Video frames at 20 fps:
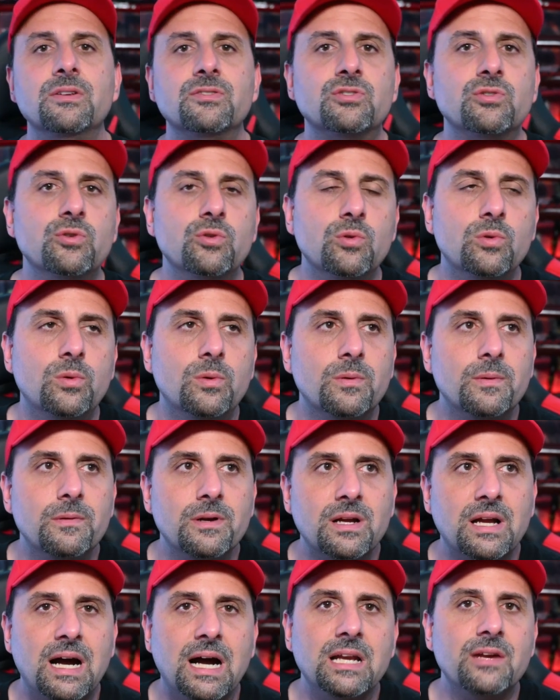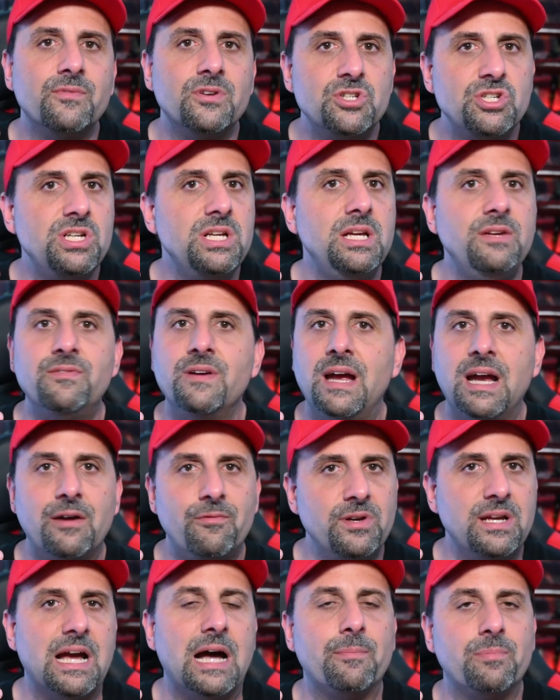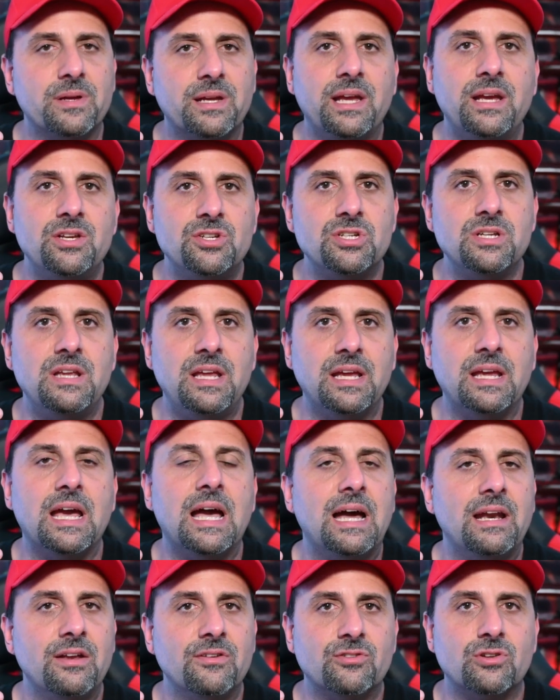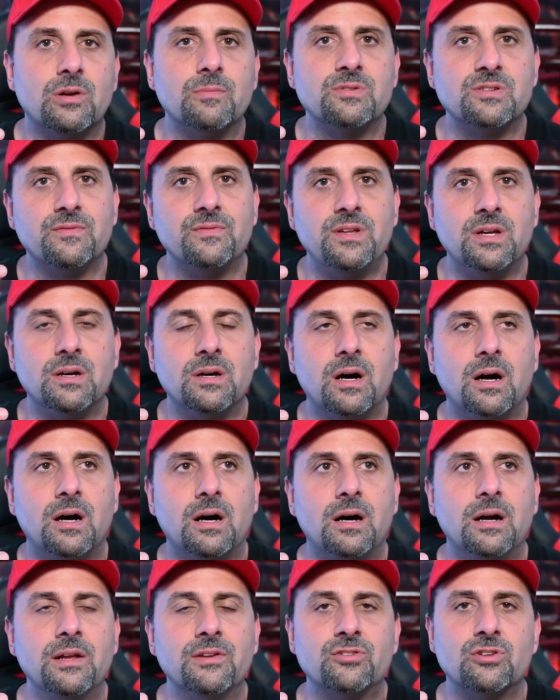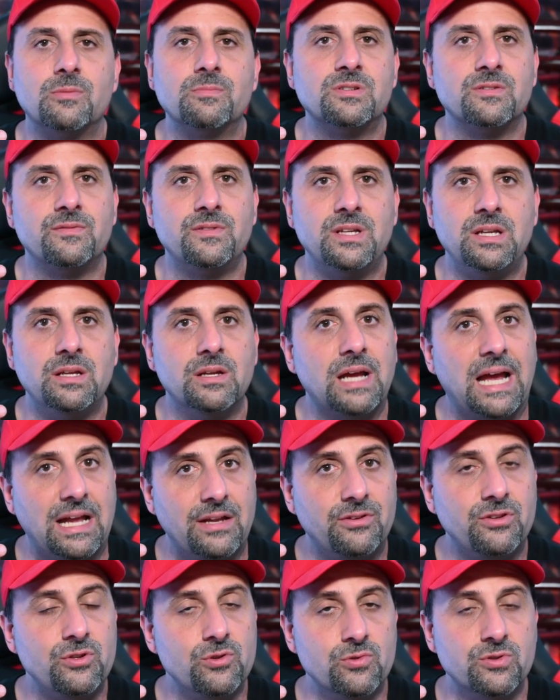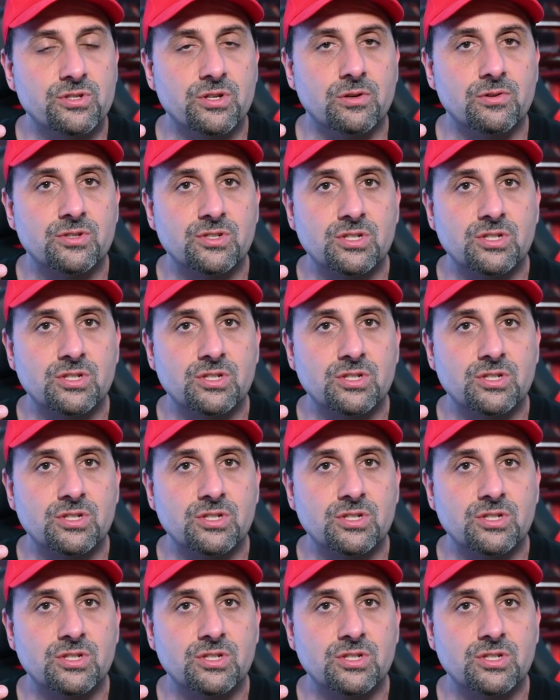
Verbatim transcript: to kind of achieve every application they can in terms of the uh, in terms of the end user.